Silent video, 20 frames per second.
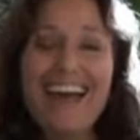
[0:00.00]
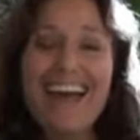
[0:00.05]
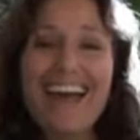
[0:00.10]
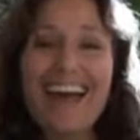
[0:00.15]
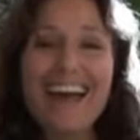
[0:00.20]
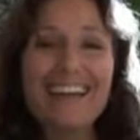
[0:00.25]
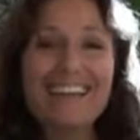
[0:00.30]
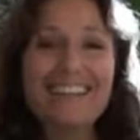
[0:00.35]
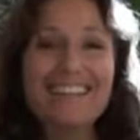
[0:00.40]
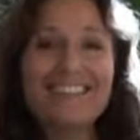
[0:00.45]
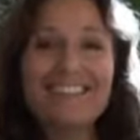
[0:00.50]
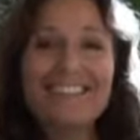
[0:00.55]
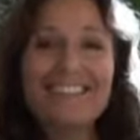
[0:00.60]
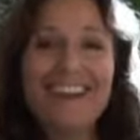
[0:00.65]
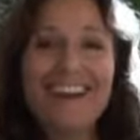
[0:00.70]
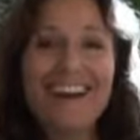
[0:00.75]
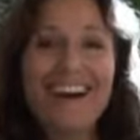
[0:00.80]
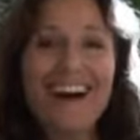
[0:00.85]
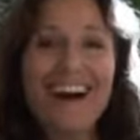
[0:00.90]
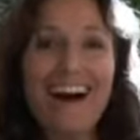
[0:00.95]
And
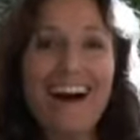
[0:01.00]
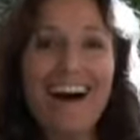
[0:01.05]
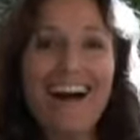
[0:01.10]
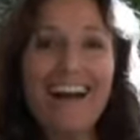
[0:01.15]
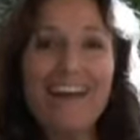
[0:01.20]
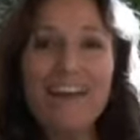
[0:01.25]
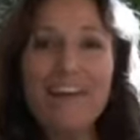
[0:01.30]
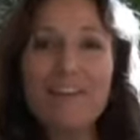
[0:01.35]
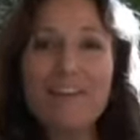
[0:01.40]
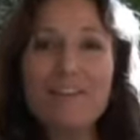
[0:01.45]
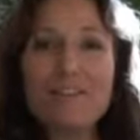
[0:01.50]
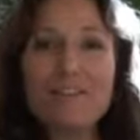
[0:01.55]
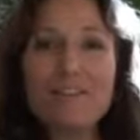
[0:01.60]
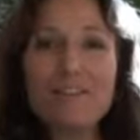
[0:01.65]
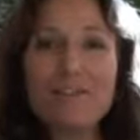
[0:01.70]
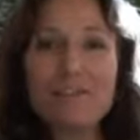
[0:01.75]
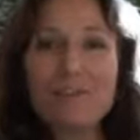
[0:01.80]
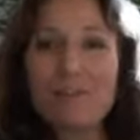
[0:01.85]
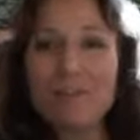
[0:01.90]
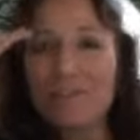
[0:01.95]
I
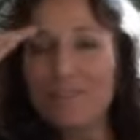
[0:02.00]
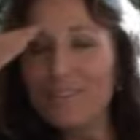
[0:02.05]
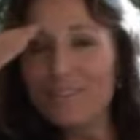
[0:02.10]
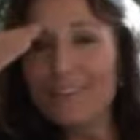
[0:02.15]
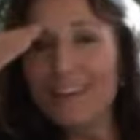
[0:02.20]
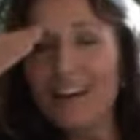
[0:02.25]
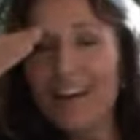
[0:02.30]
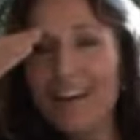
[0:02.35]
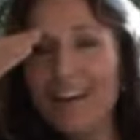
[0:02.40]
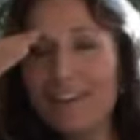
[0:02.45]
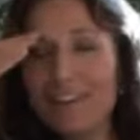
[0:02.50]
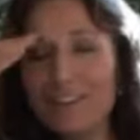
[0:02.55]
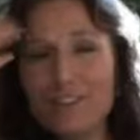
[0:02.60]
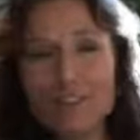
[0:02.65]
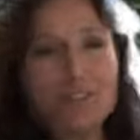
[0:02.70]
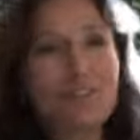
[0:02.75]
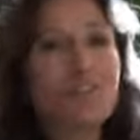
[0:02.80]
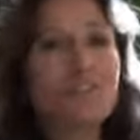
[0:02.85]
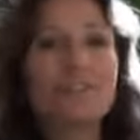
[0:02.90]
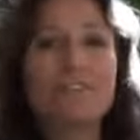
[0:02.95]
had
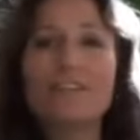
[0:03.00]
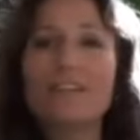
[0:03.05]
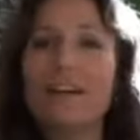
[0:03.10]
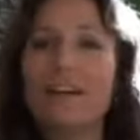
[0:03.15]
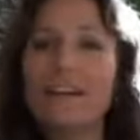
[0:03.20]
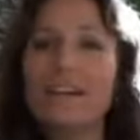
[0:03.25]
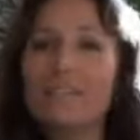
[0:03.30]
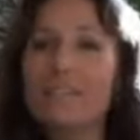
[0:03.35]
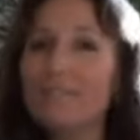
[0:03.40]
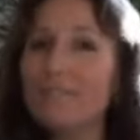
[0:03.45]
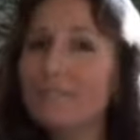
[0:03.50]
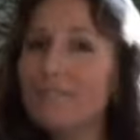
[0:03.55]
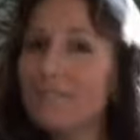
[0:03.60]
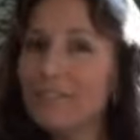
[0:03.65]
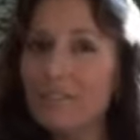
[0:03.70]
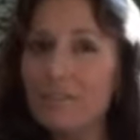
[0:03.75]
just done,